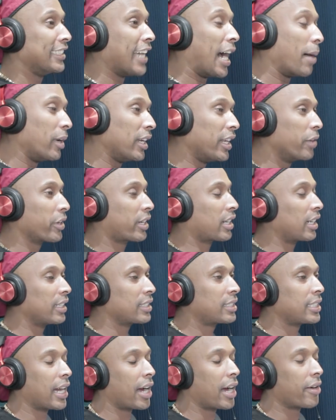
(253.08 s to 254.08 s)
Nah, but Lyrikal
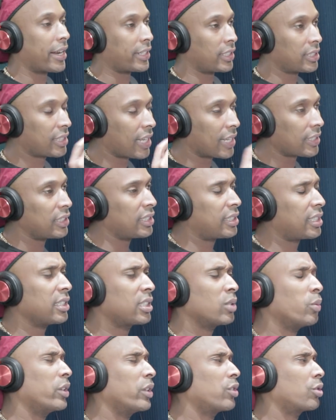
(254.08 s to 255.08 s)
is here. Alright, you started the
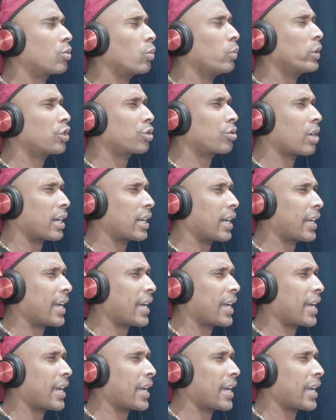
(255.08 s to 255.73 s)
season with which track?